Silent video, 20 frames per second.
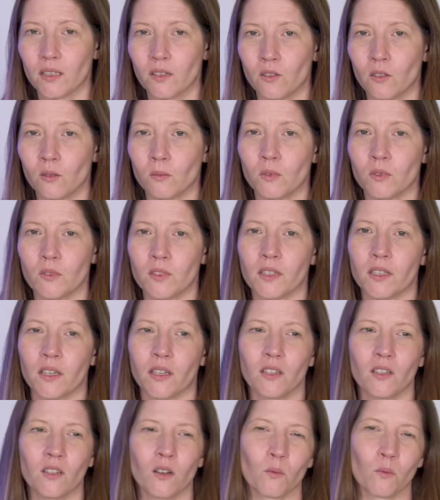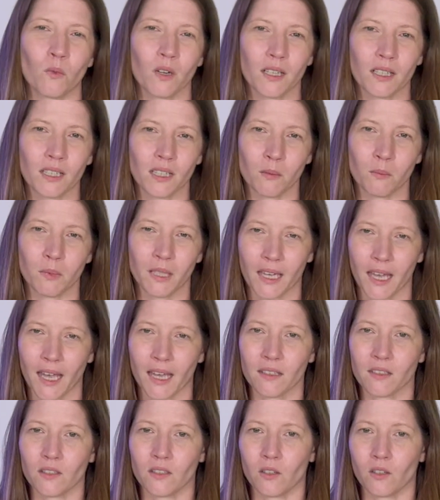than normal, so you're not wanting to be
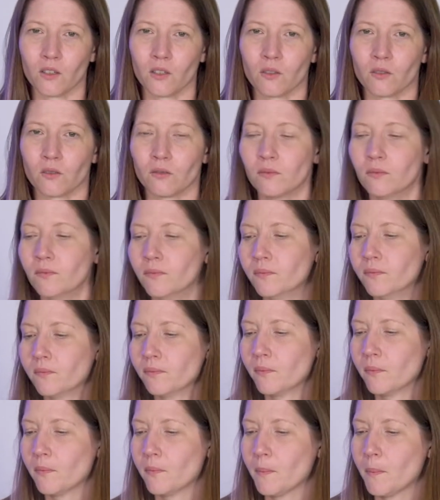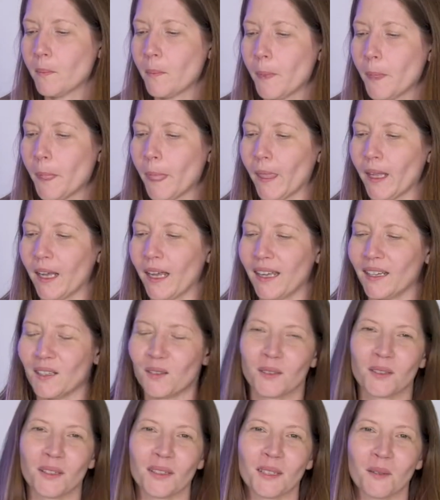as social. And
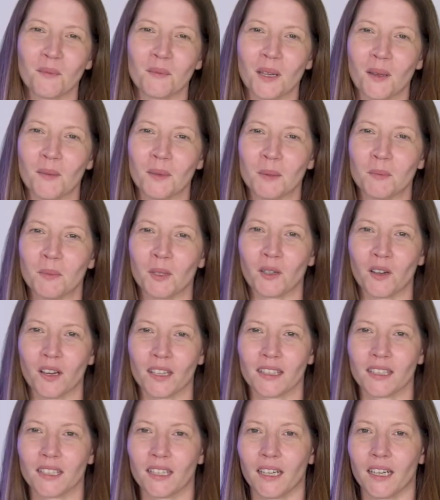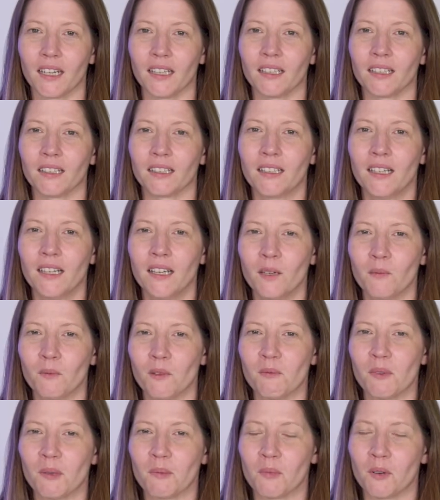also sometimes procrastinating.
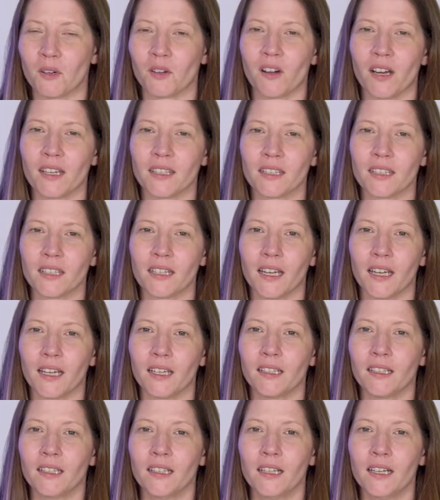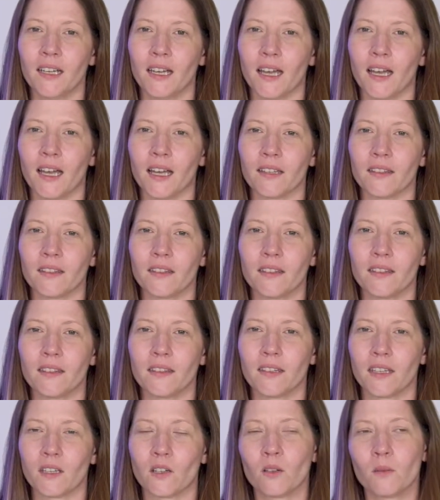When we procrastinate,
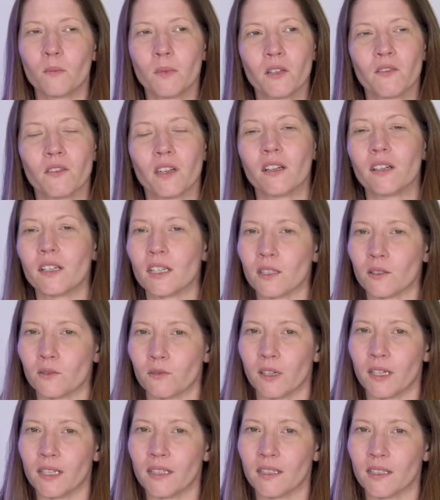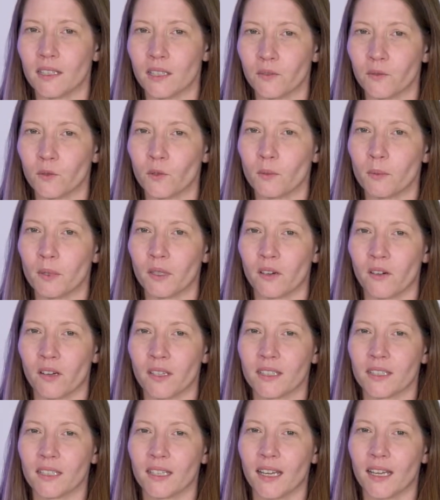there could be various reasons for
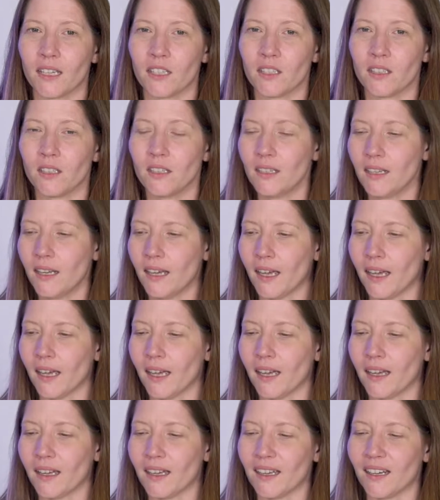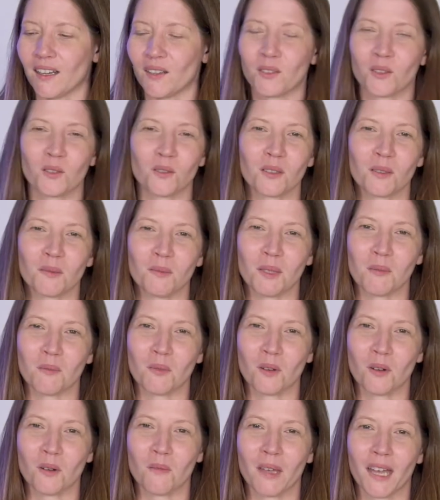procrastination, and I'll talk a bit
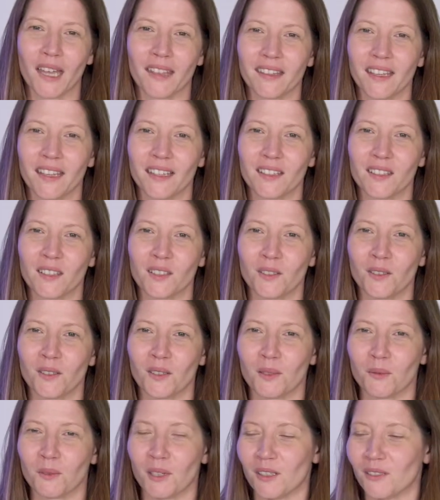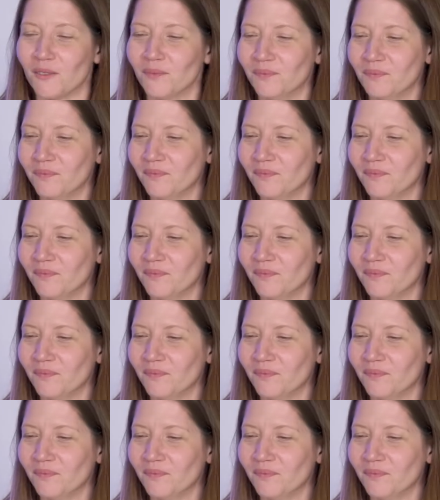more about that soon as well.